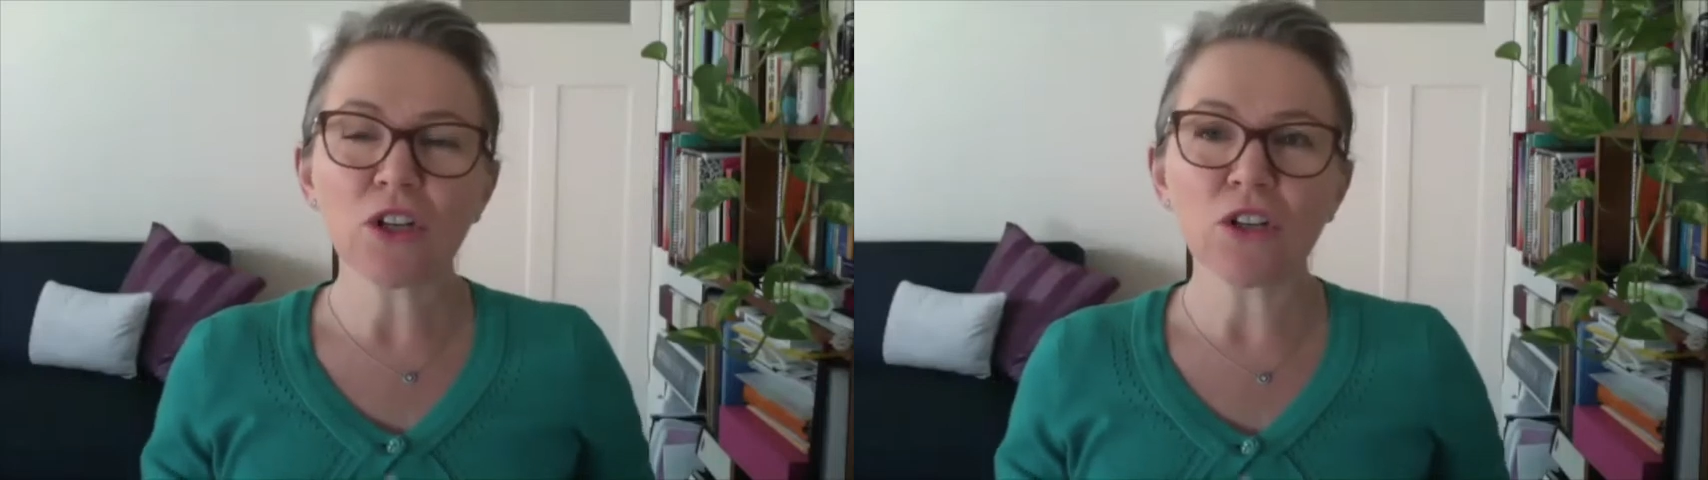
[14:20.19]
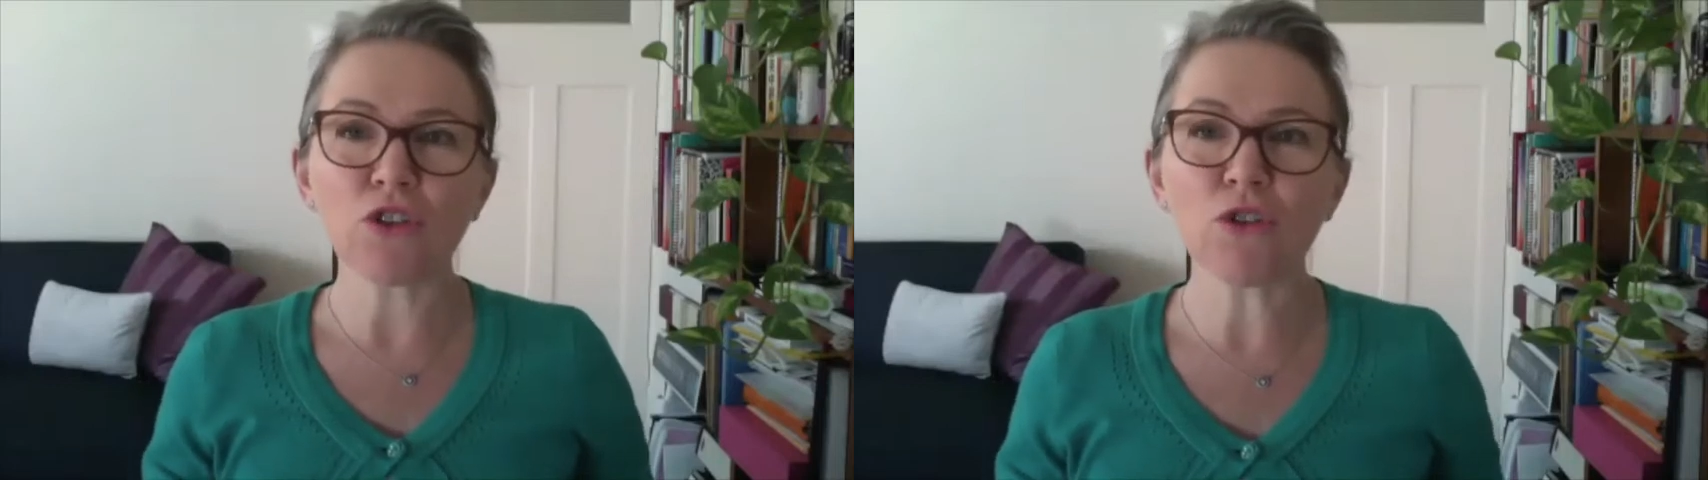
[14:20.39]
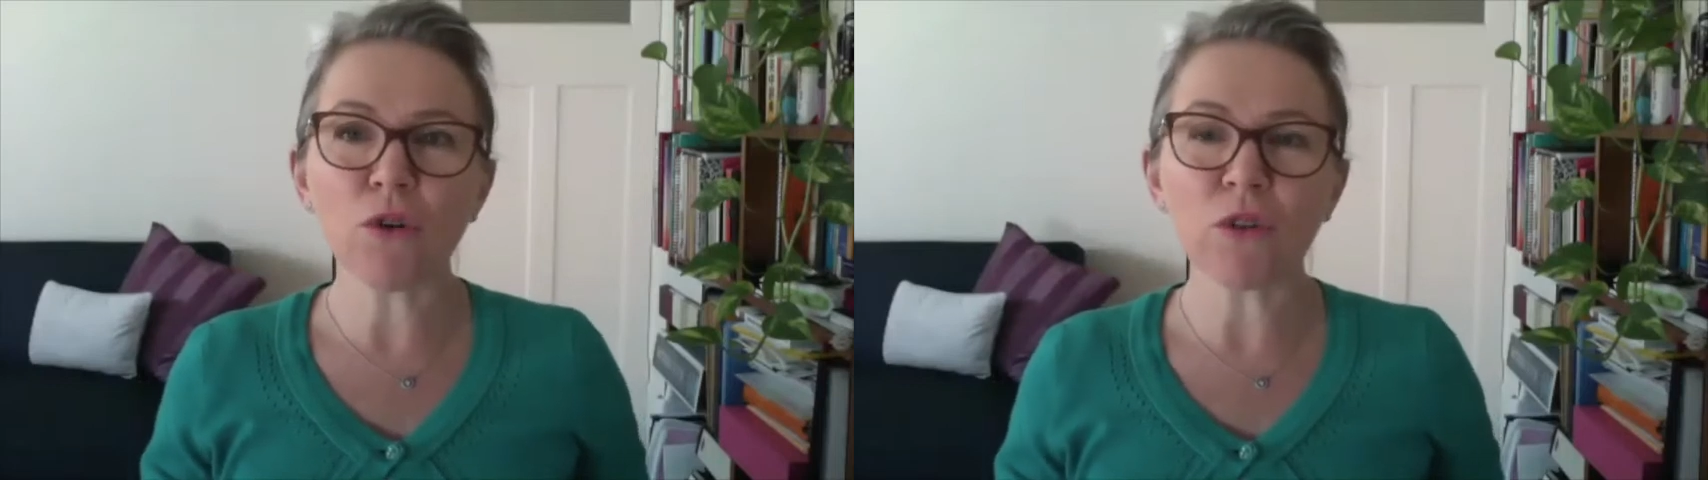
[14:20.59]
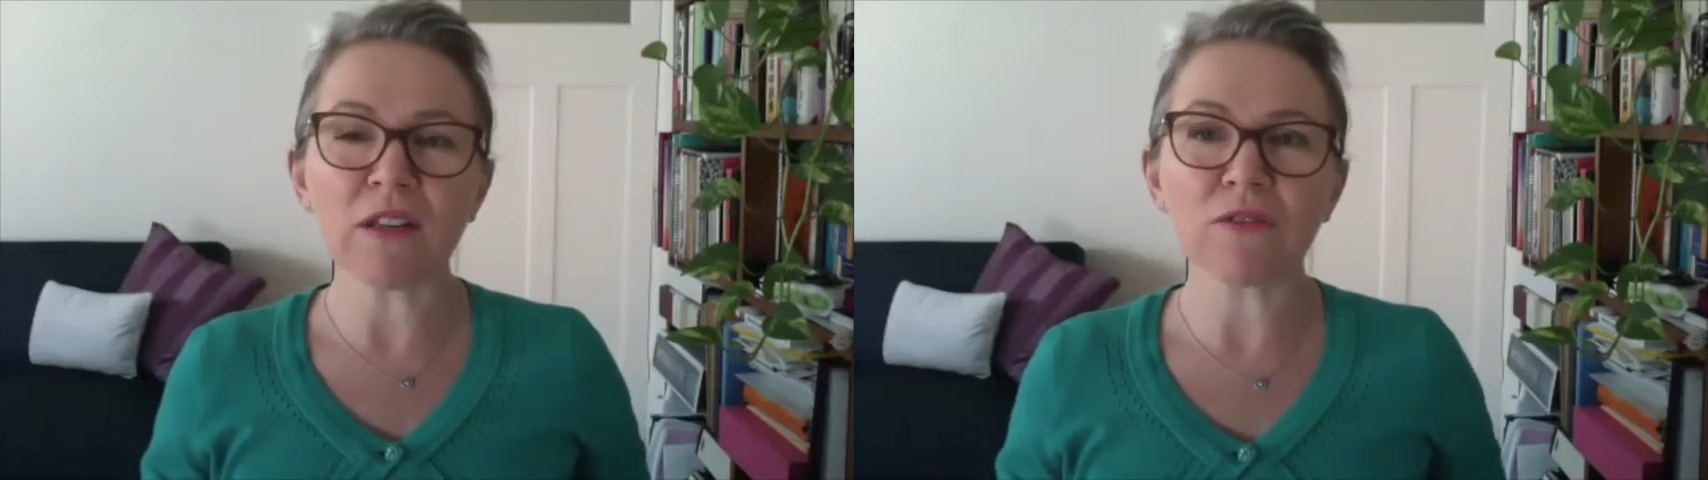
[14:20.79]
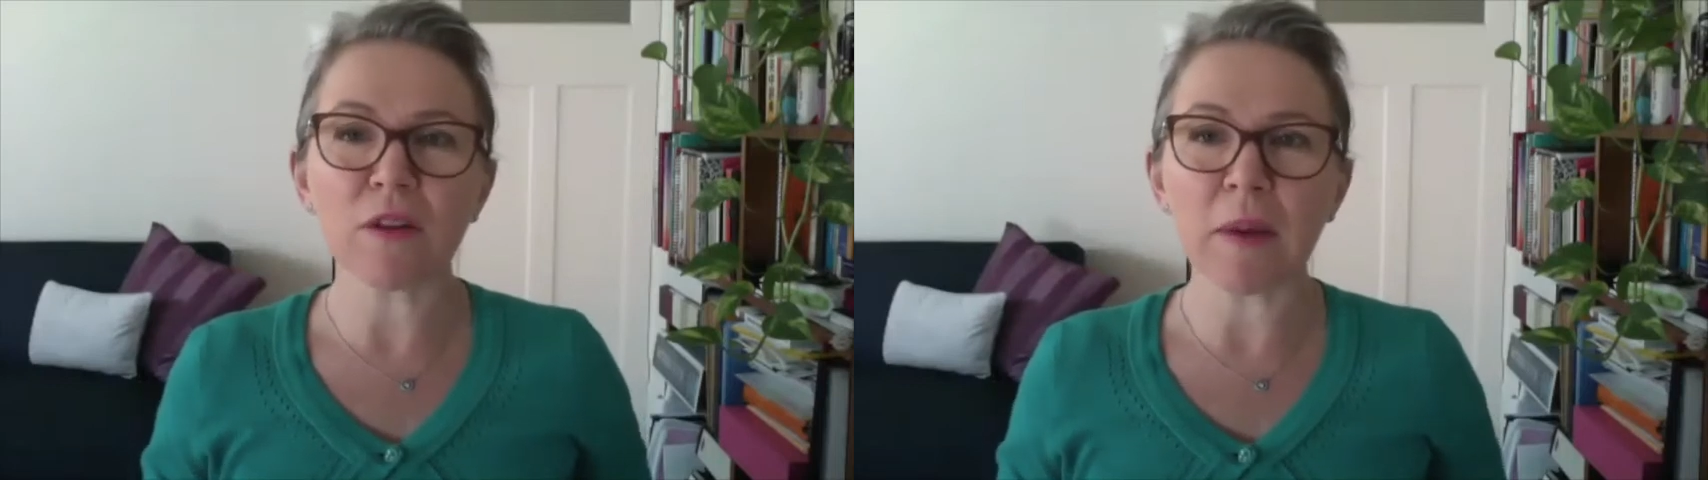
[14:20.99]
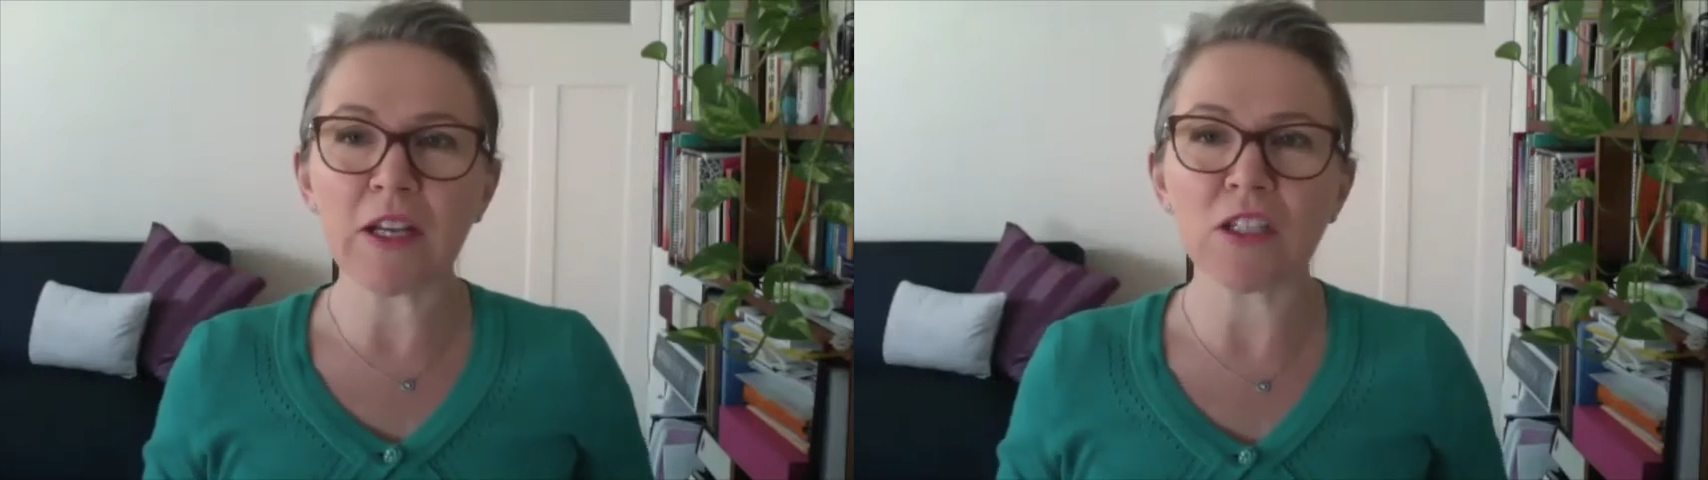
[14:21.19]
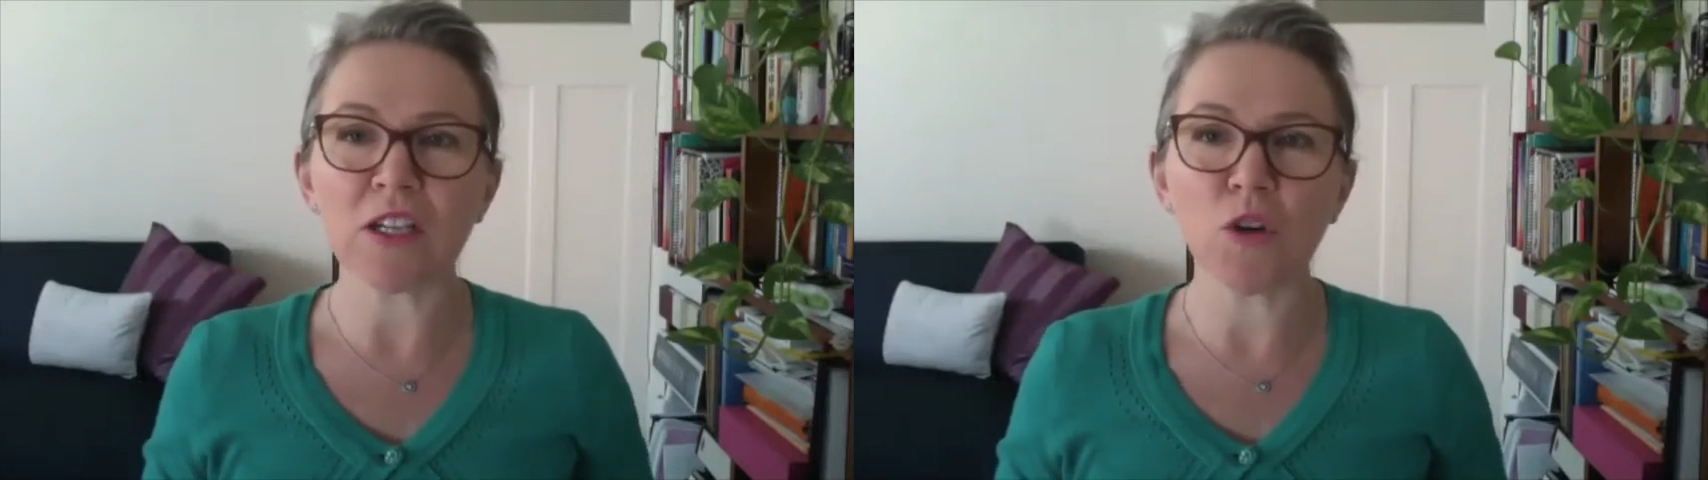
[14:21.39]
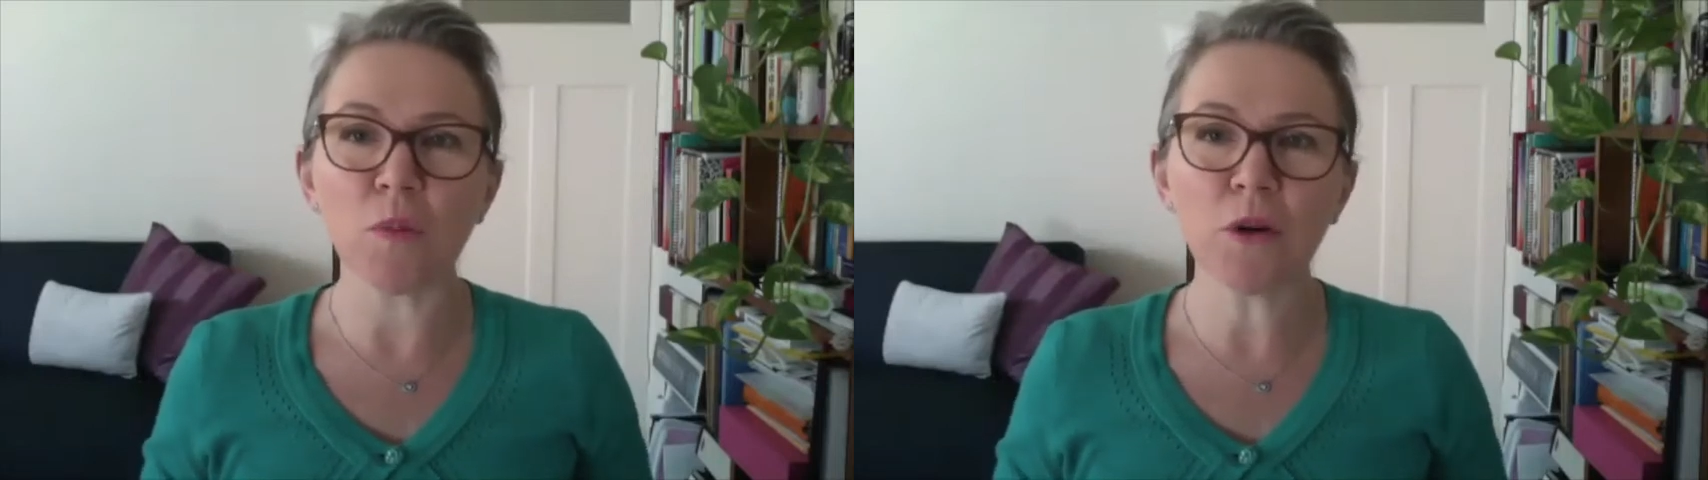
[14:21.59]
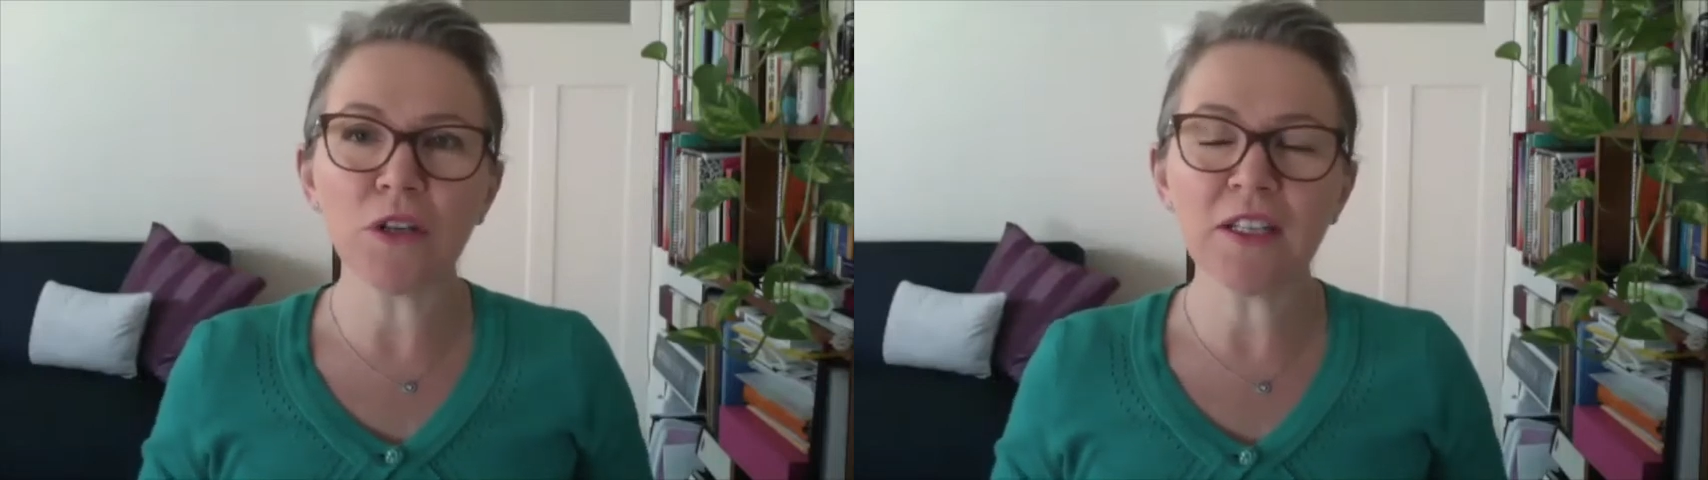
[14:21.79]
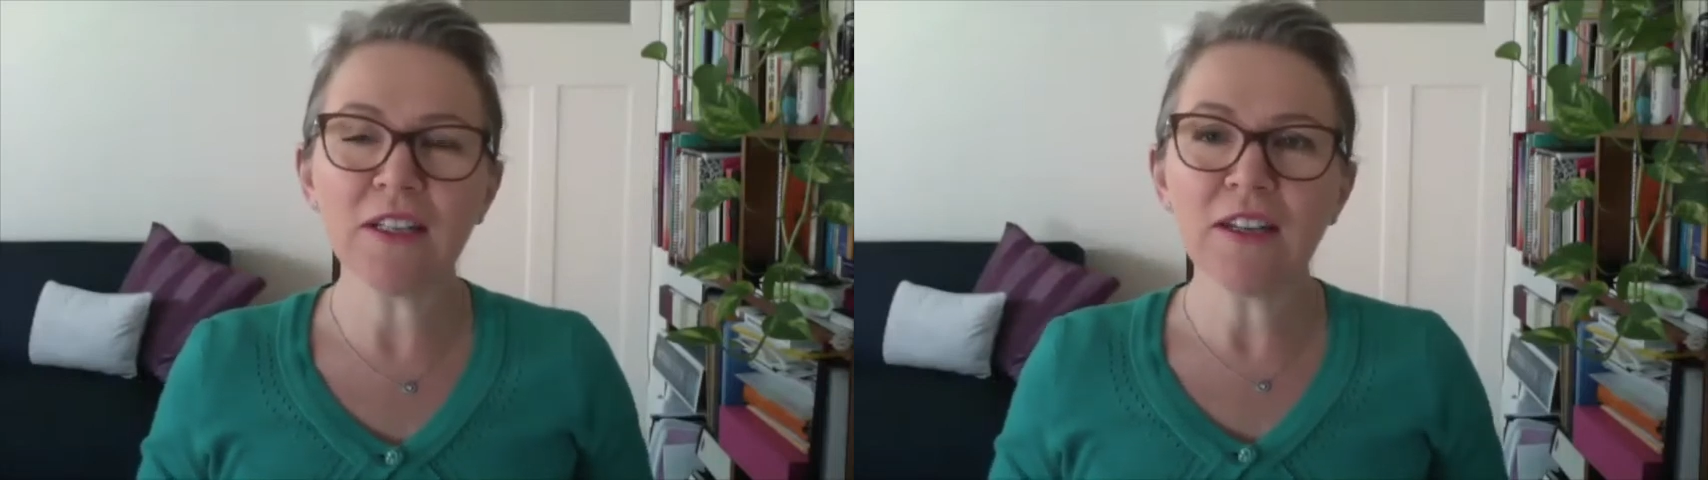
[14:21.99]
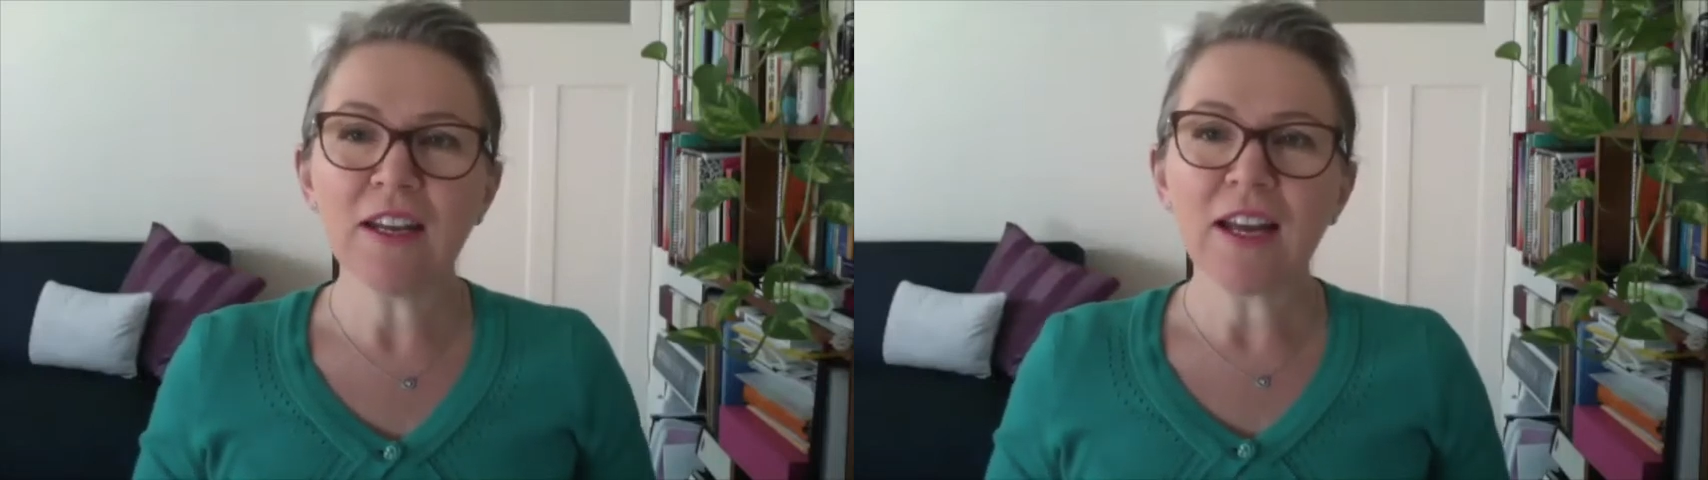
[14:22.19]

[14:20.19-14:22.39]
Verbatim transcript: control the inflammation in your body,